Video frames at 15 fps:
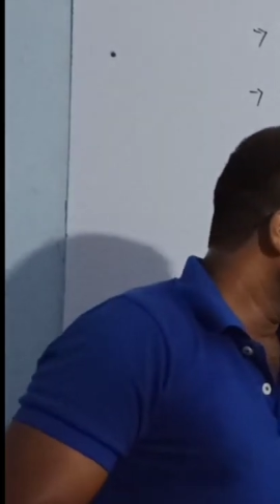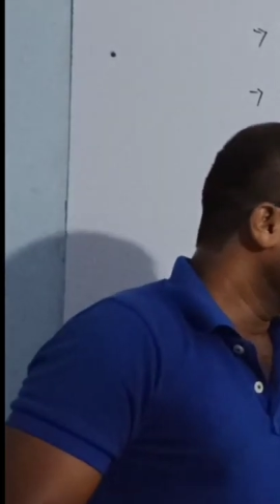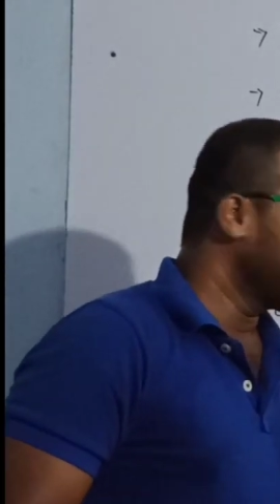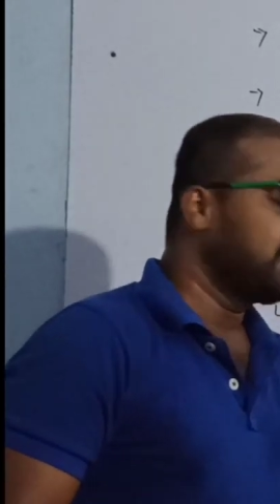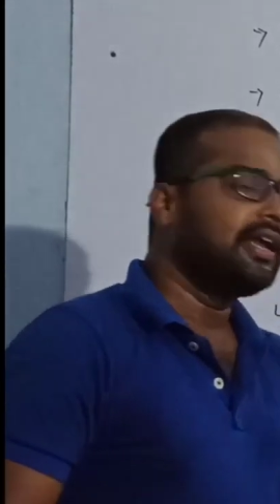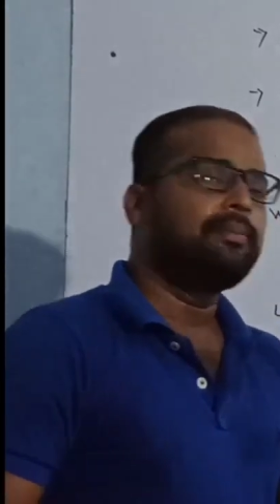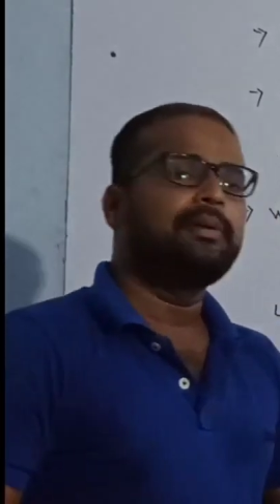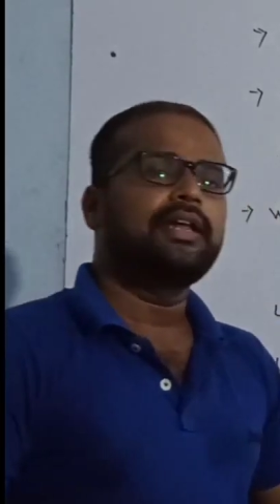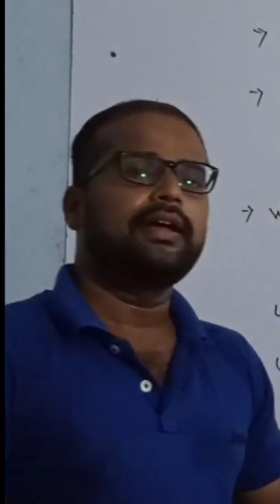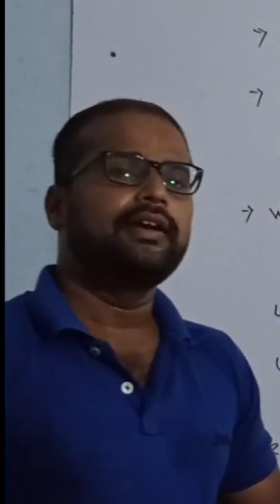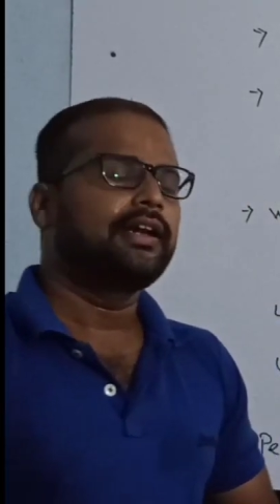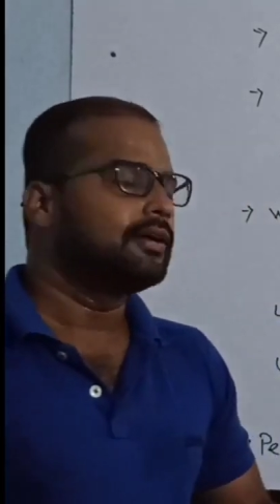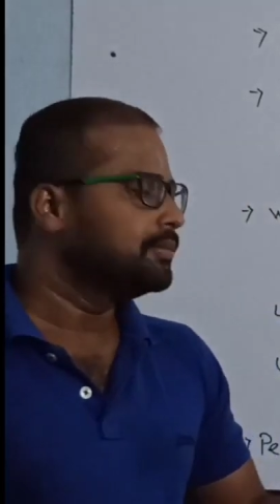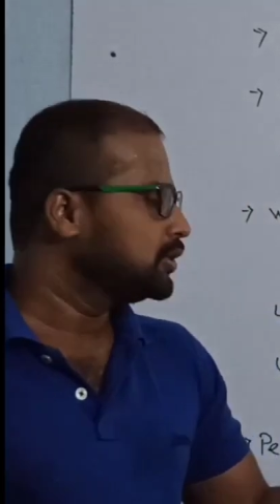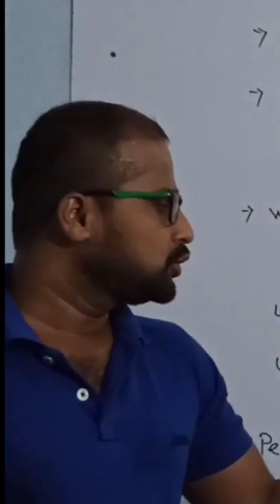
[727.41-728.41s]
per capita
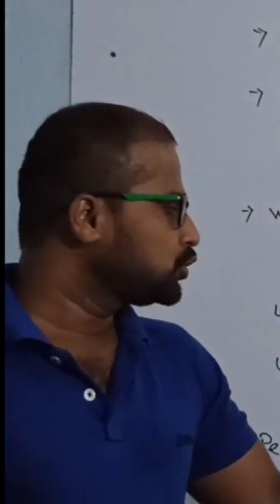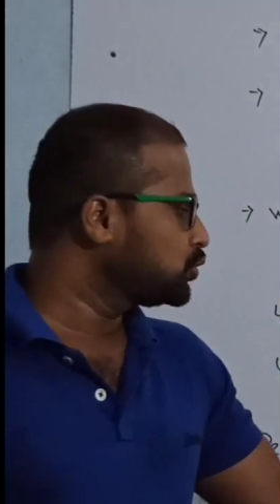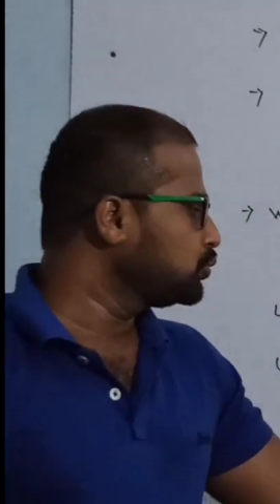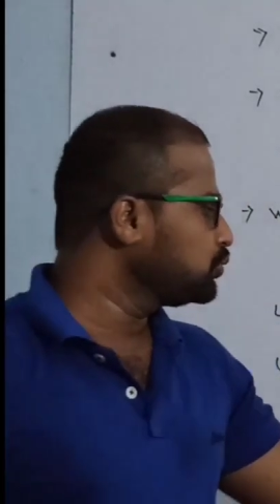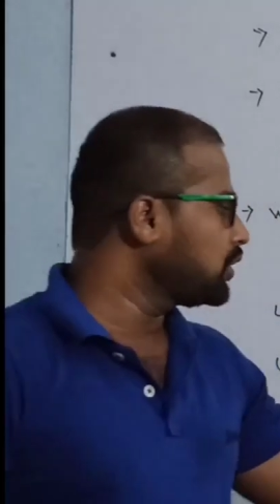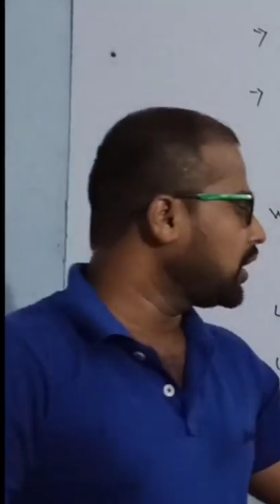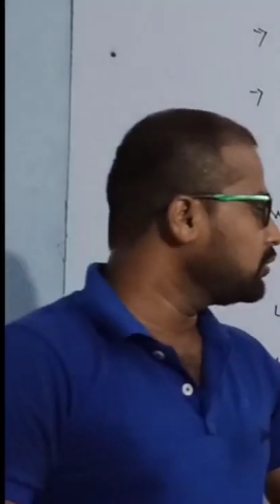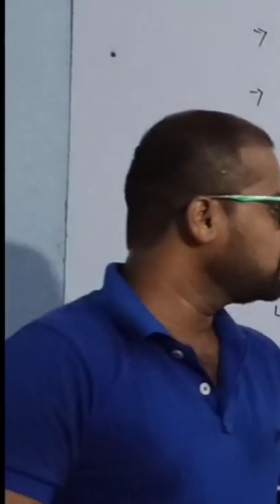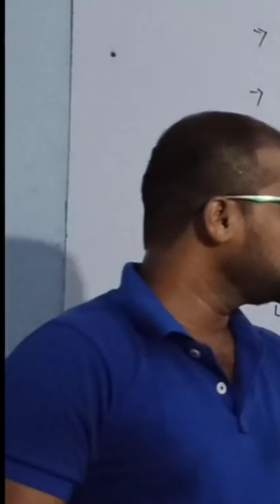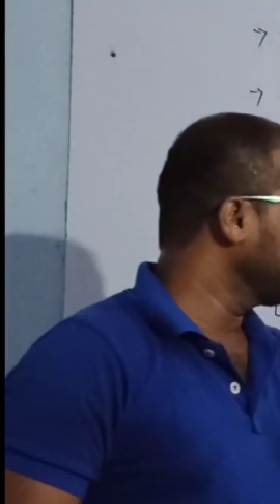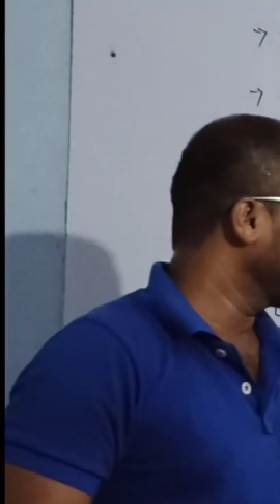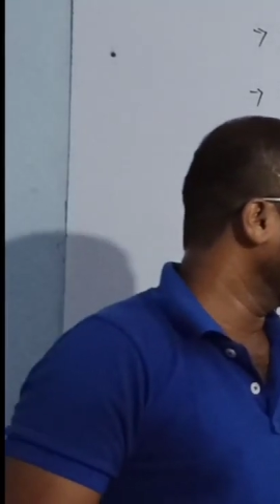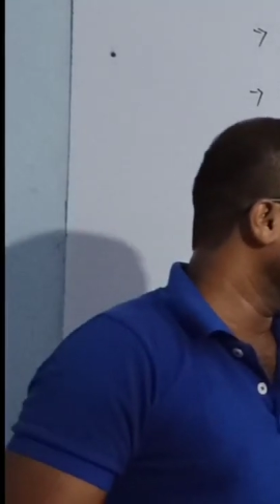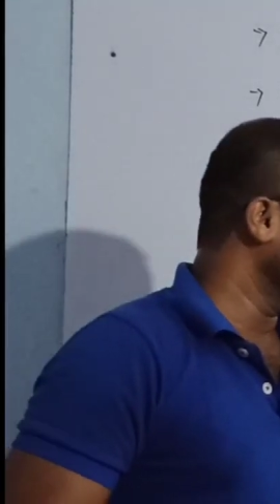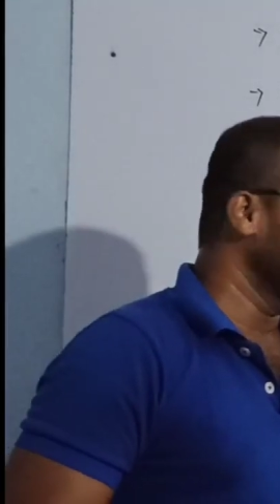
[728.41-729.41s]
income is
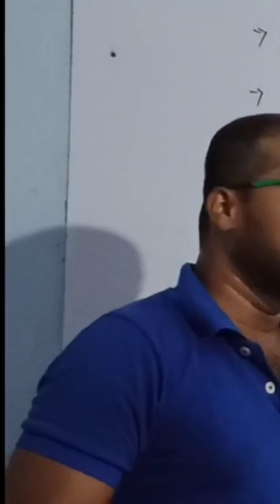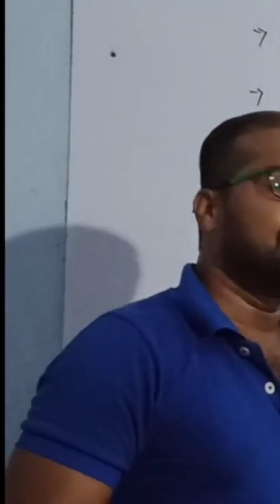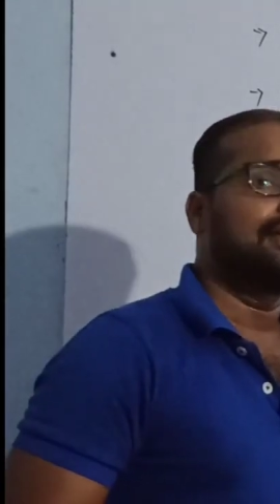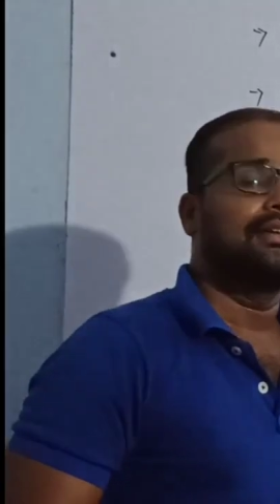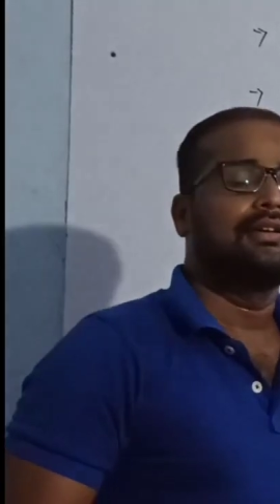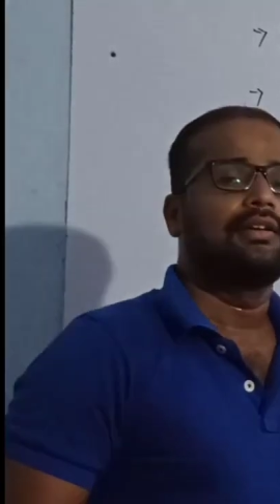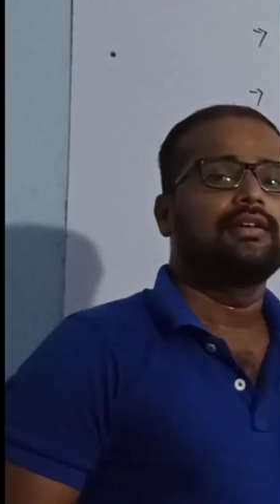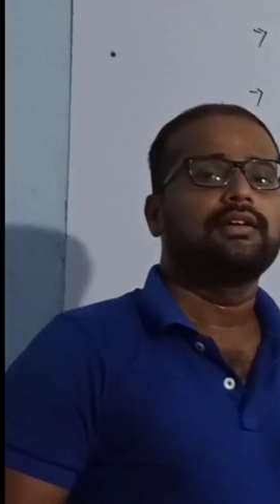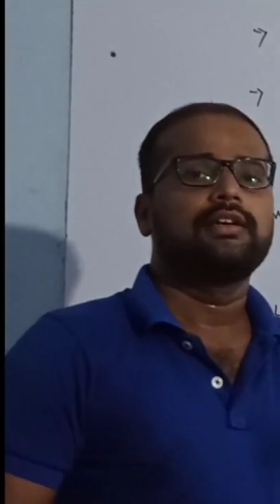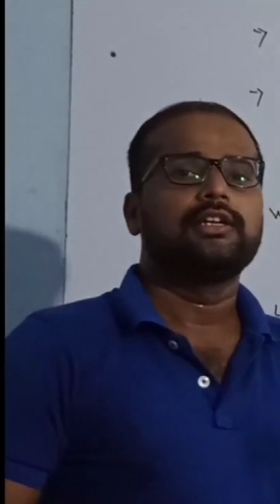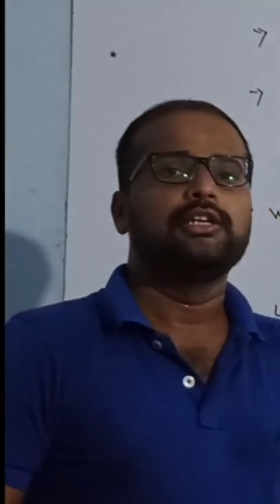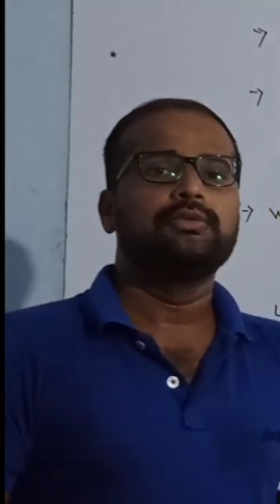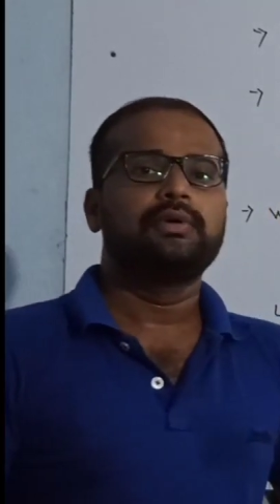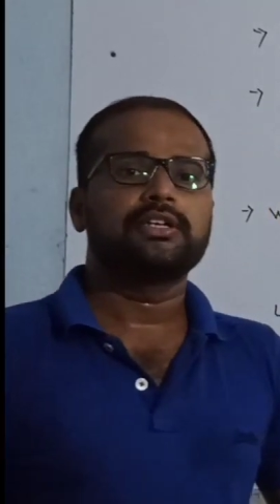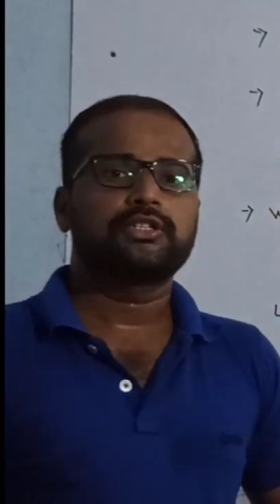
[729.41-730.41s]
2010
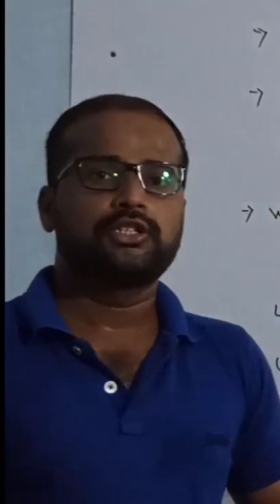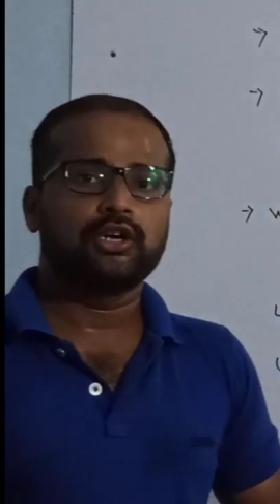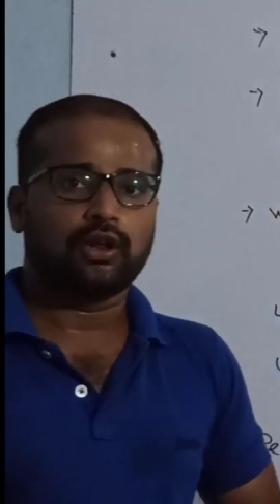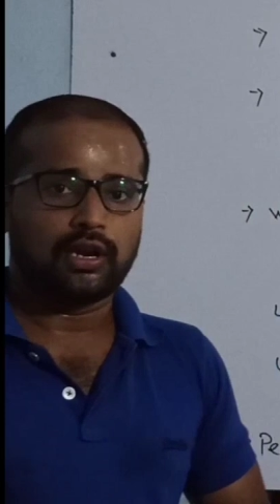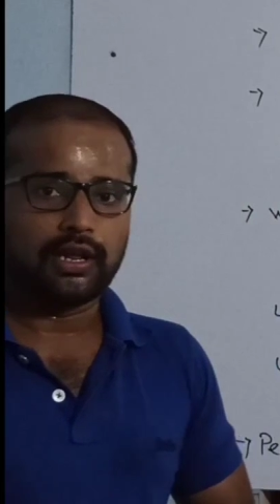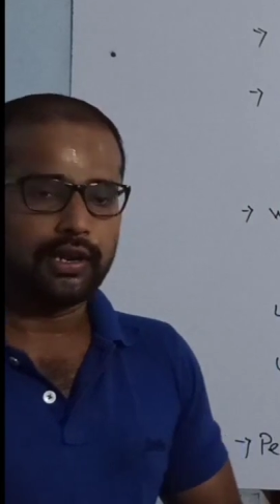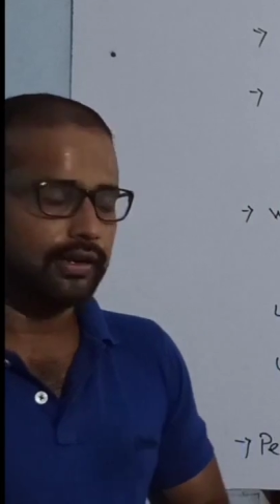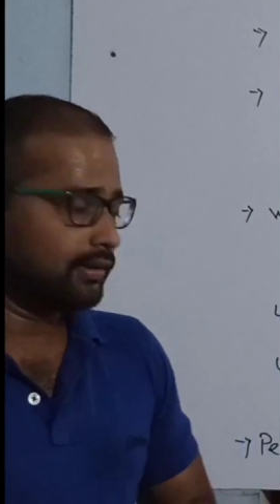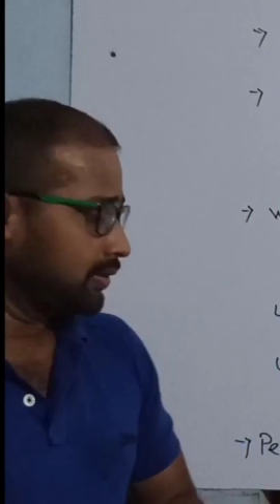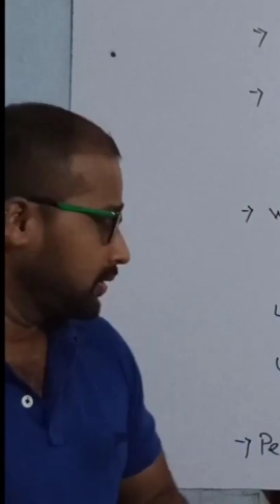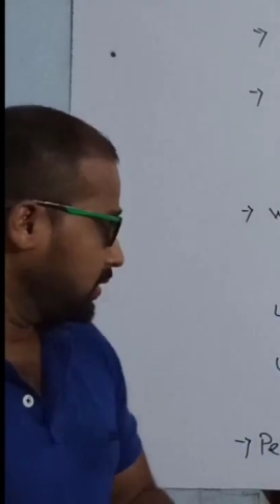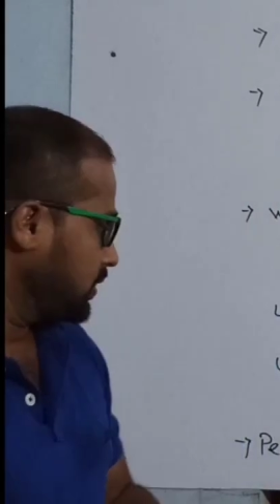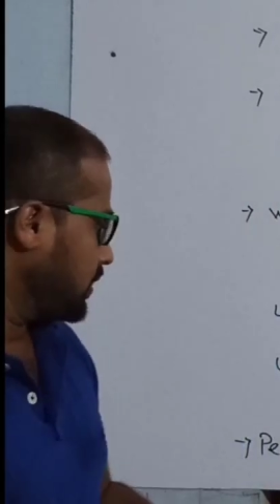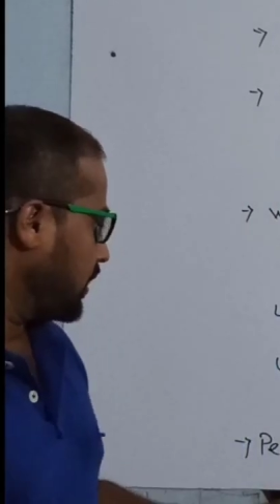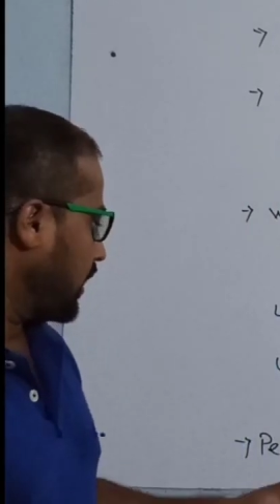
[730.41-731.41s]
US dollar,
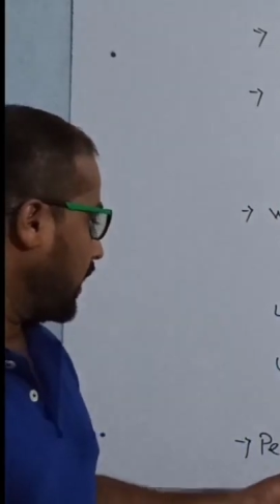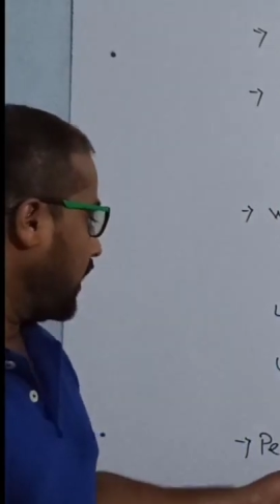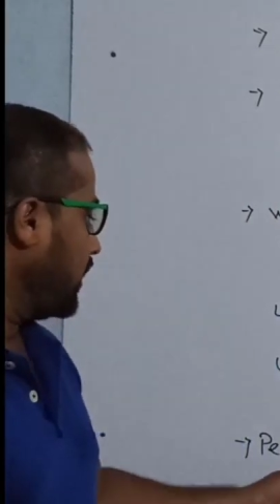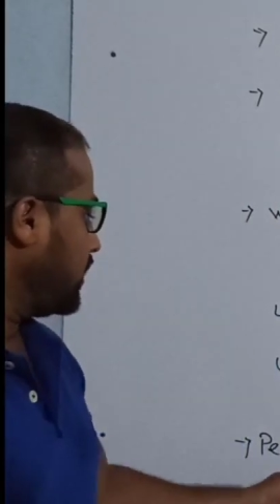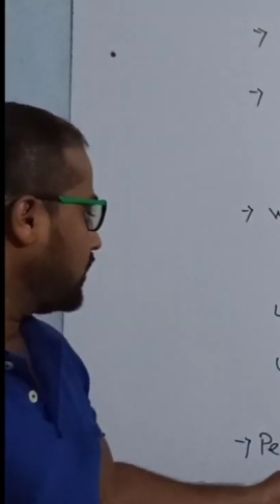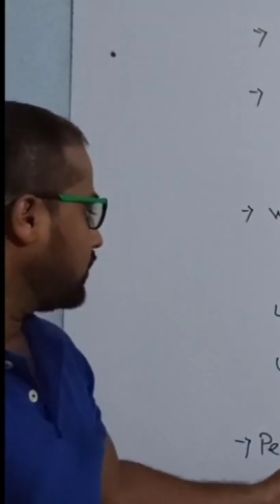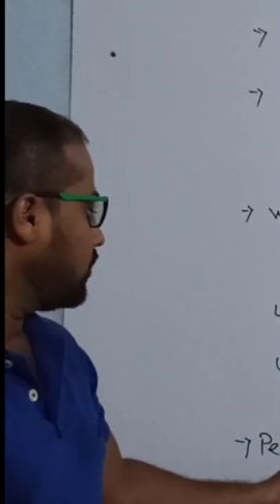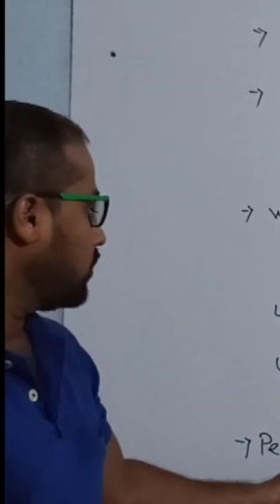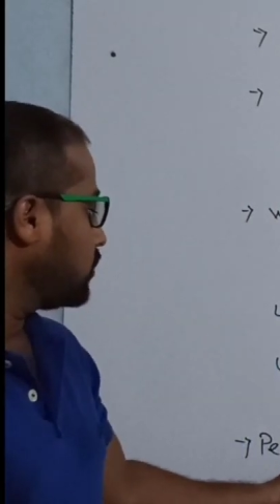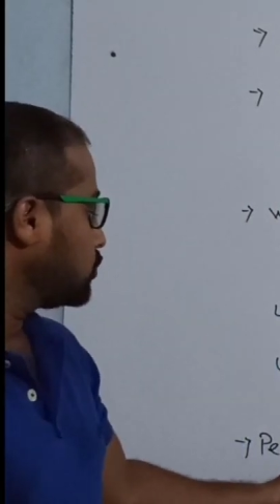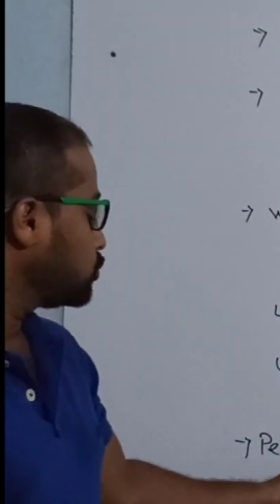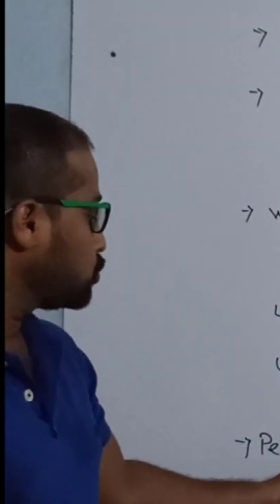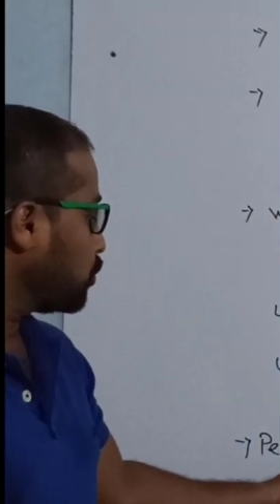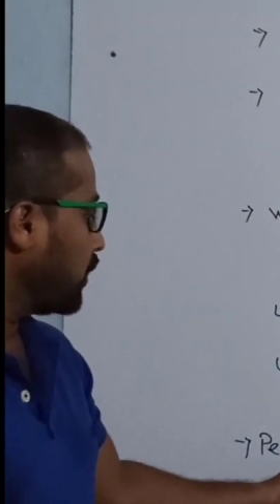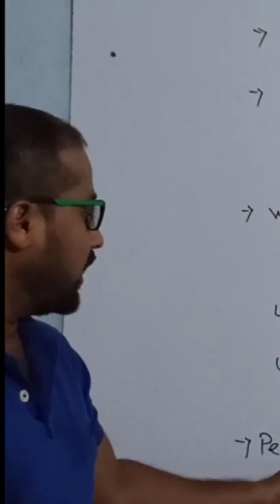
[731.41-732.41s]
and
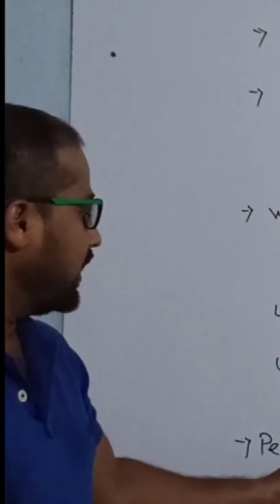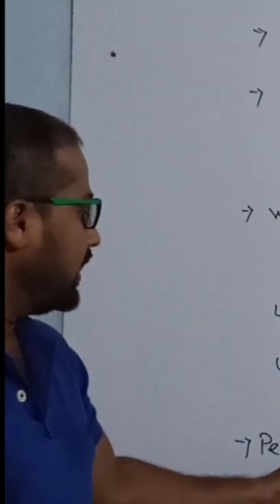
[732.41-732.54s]
so